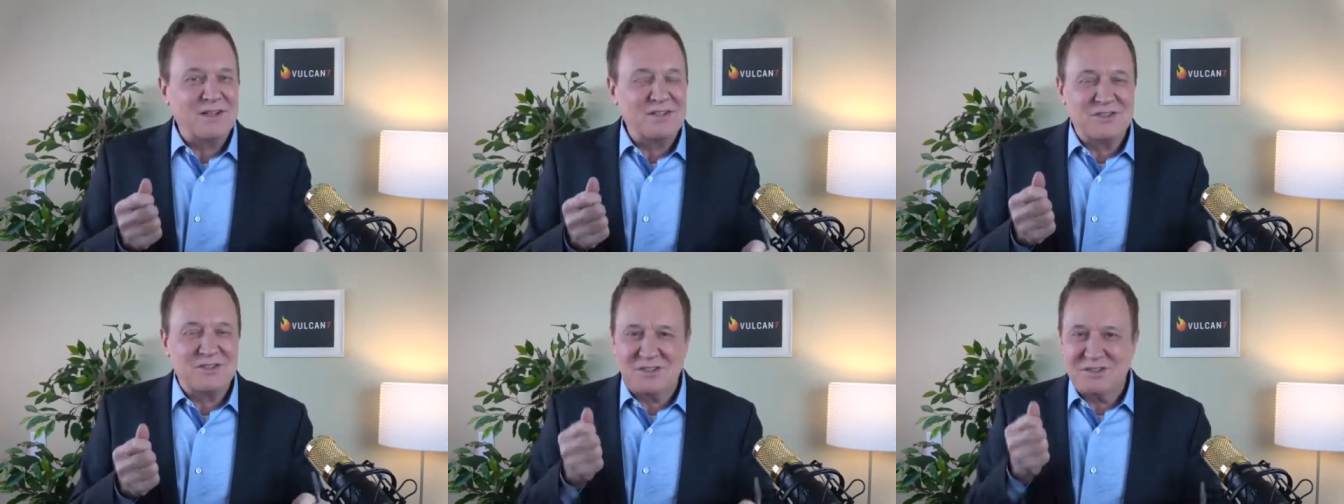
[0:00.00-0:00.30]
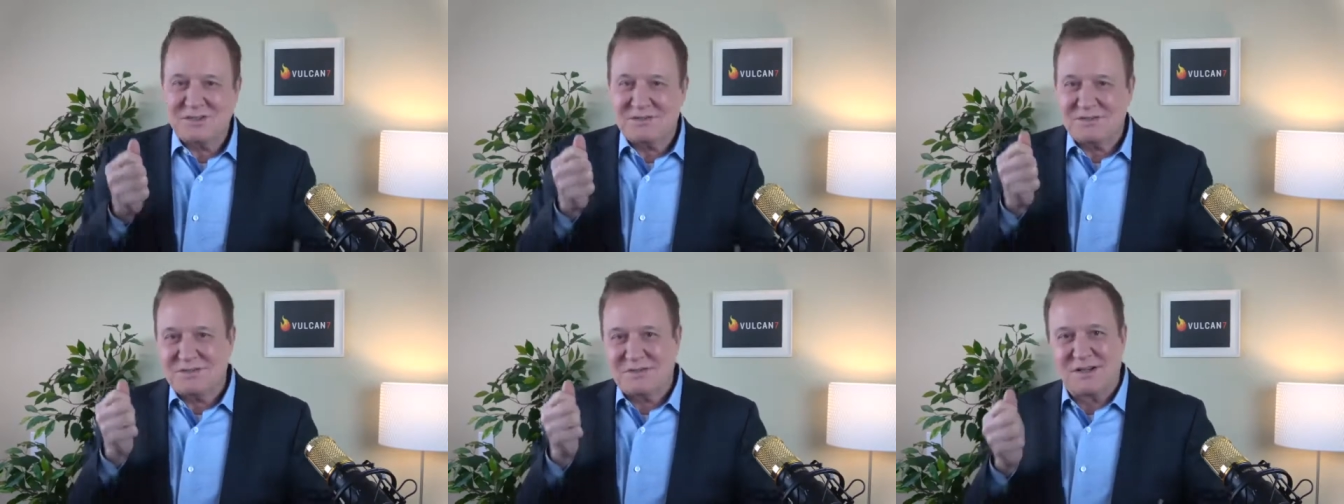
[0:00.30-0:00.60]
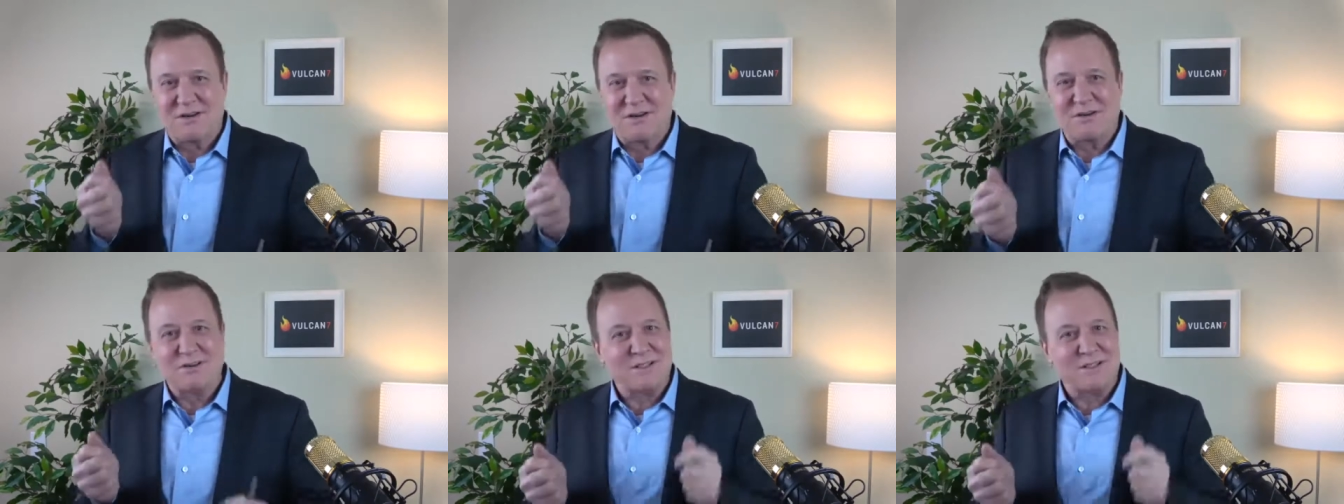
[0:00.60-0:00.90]
just
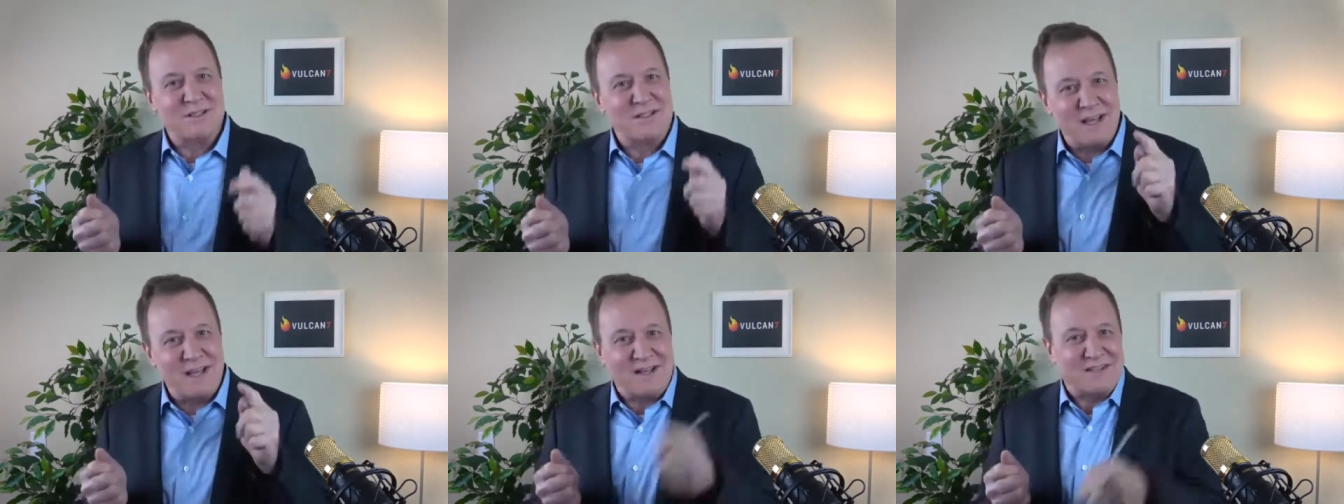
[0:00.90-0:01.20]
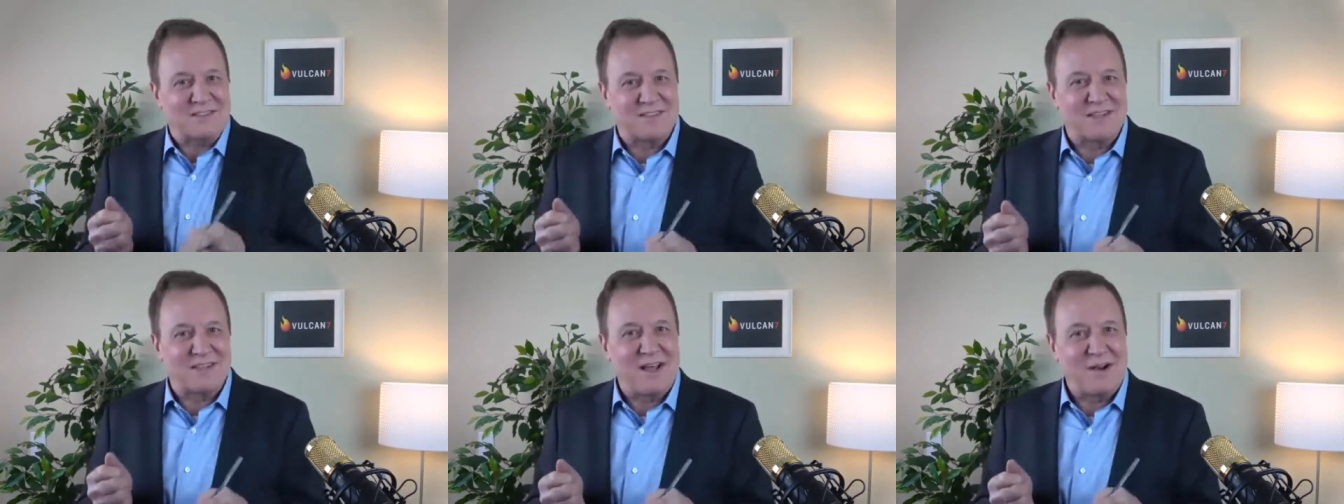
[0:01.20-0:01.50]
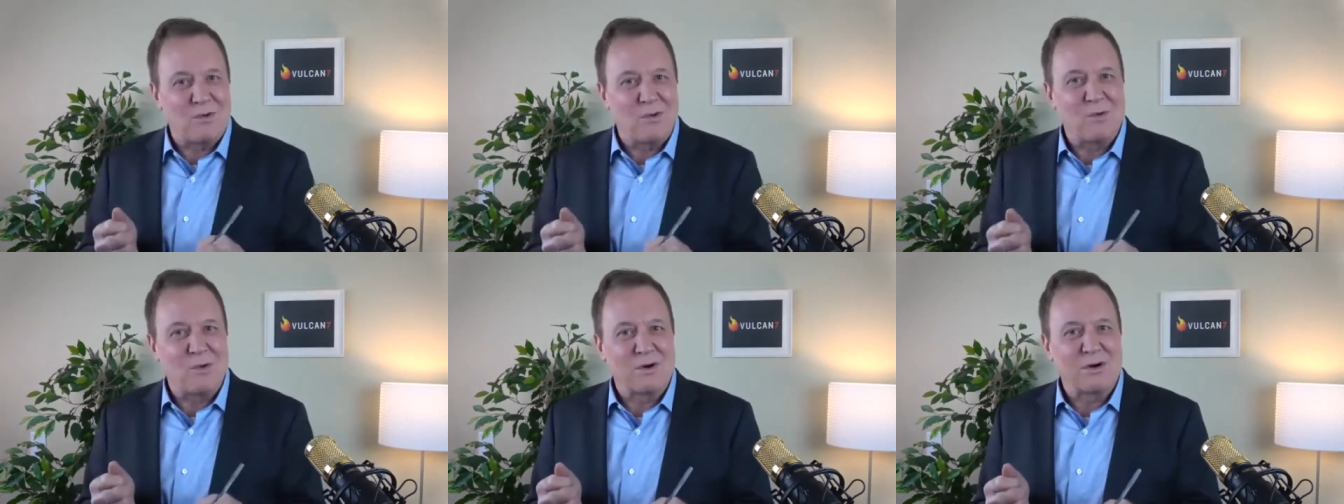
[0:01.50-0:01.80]
go, yes,
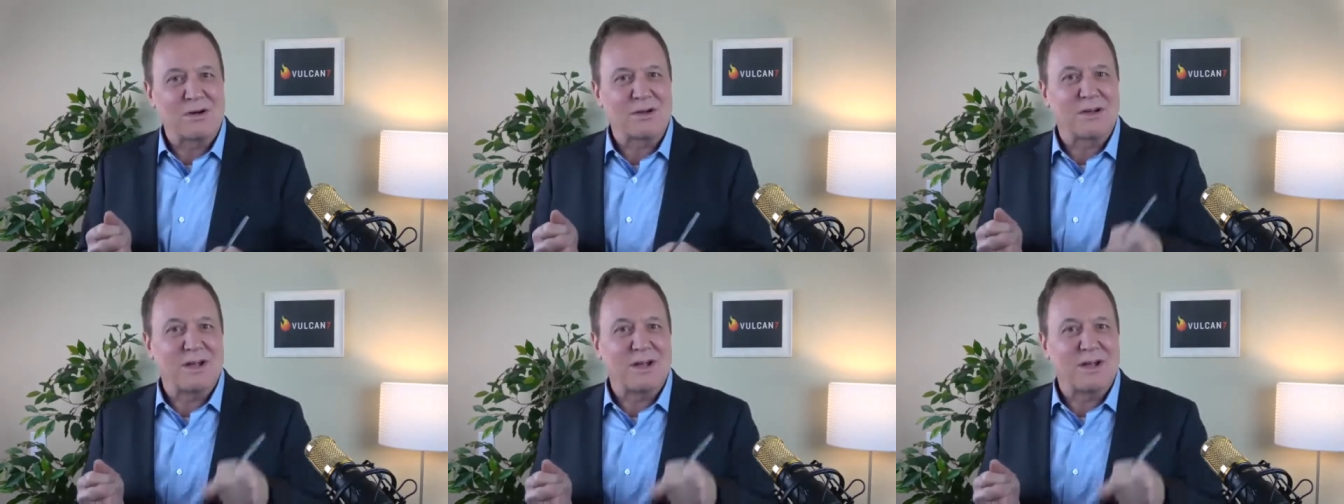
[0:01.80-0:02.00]
that'll work,